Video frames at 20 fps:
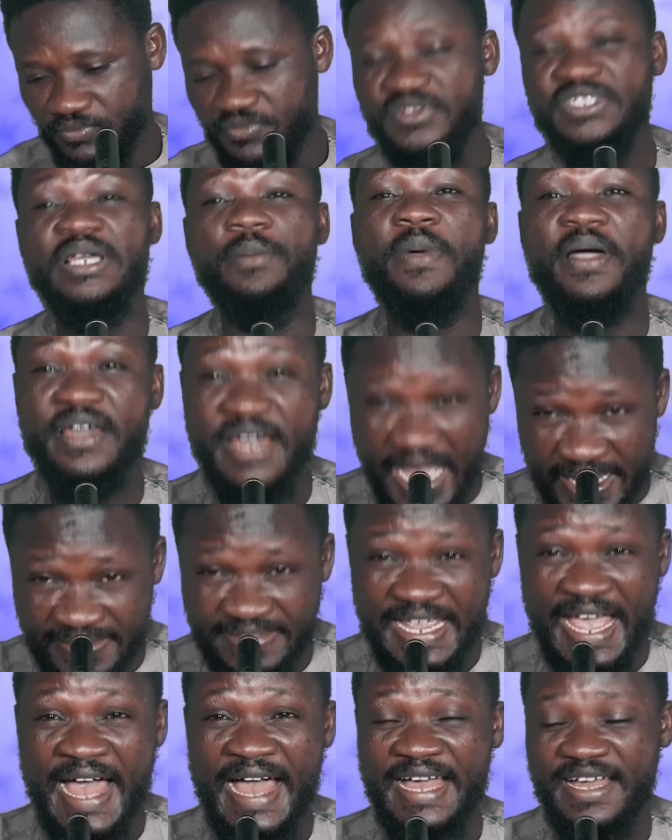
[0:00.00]
ye be
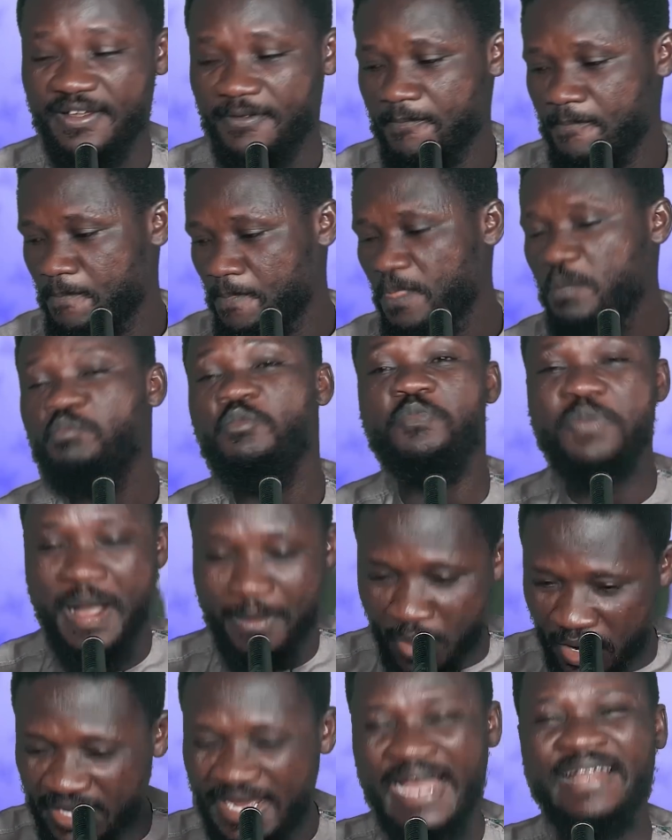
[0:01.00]
kanta mo pa
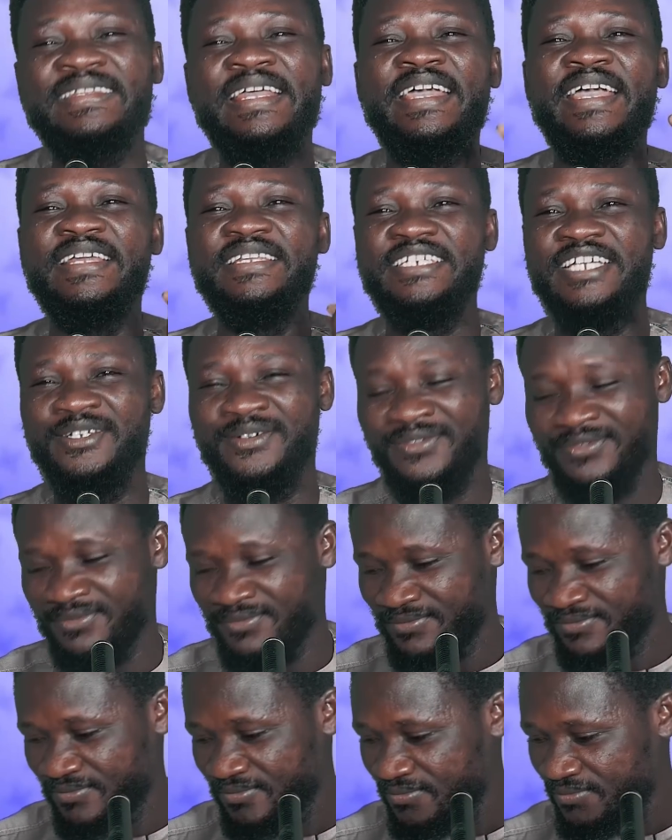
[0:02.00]
mo kanta ye de no
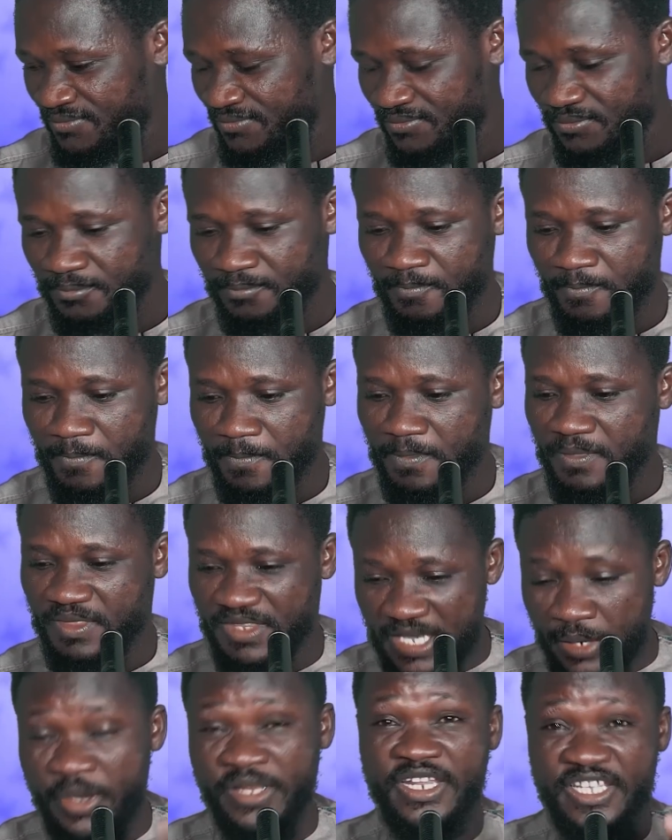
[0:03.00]

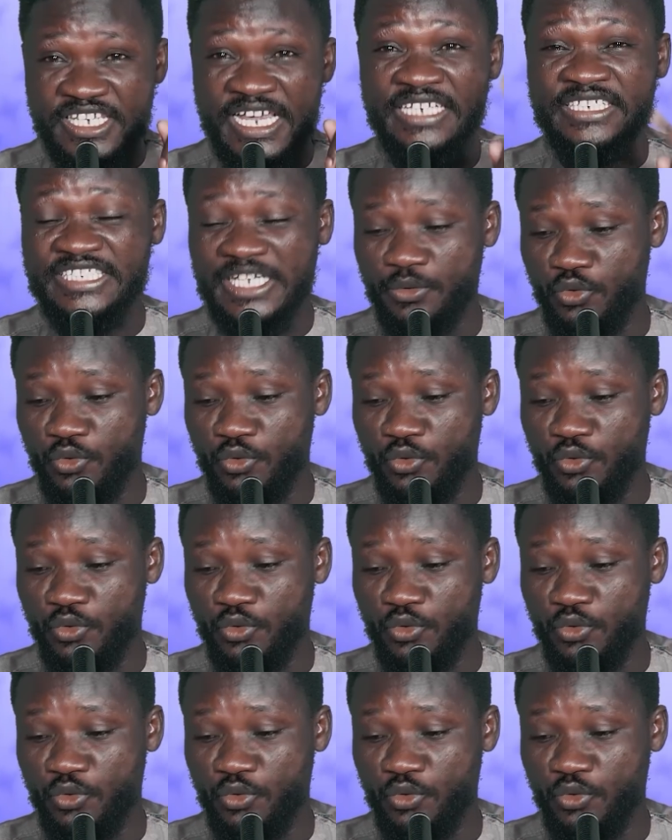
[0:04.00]
ni he de nyansa